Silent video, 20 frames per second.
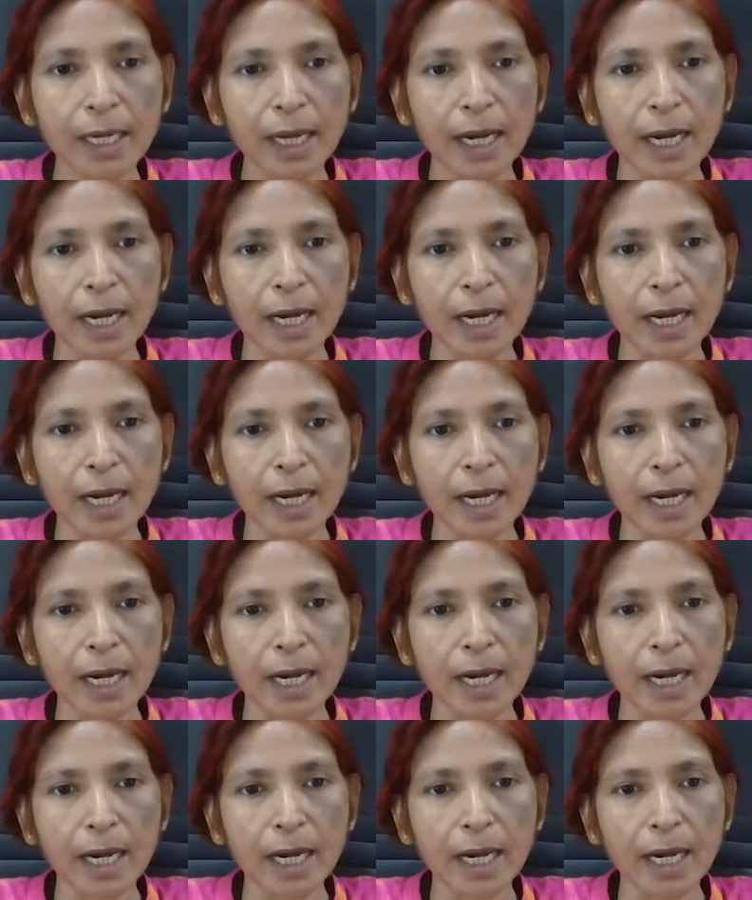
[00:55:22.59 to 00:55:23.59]
and it
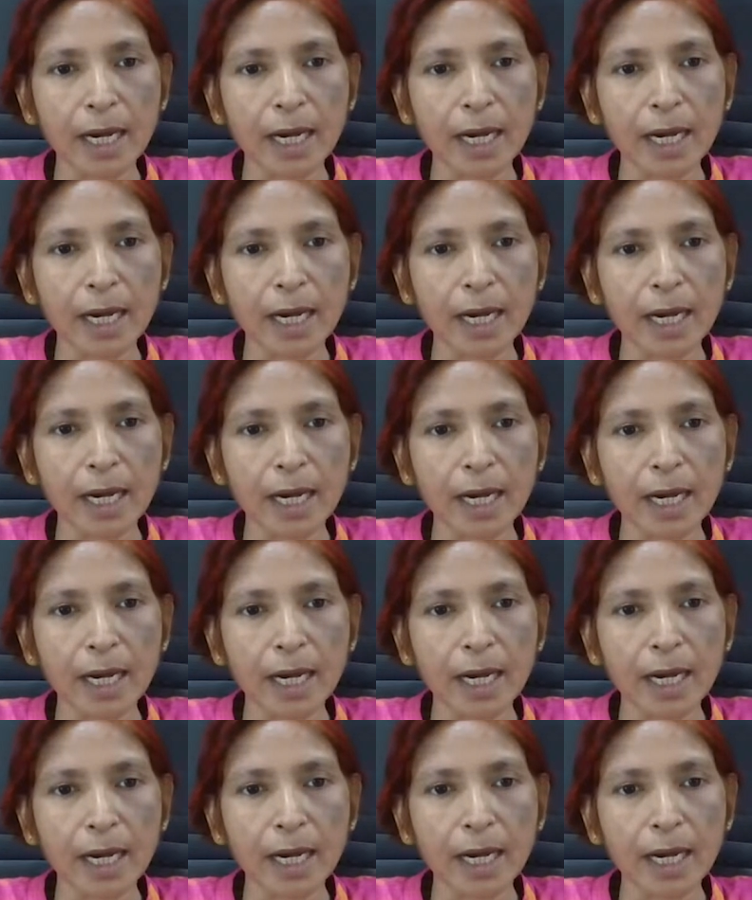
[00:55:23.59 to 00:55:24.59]
gives seller
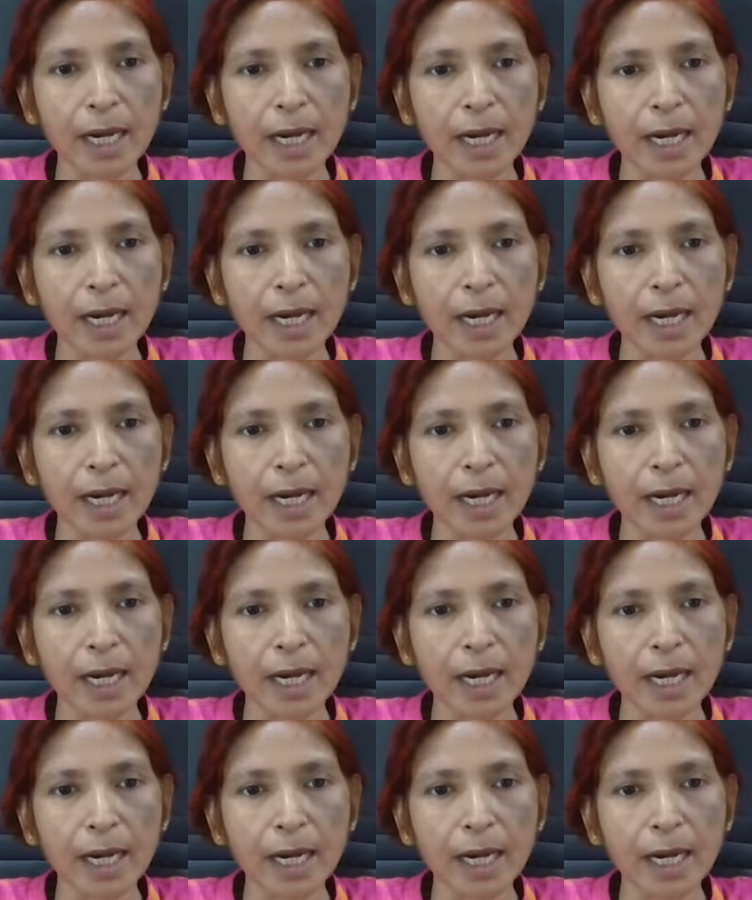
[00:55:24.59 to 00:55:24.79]
advantage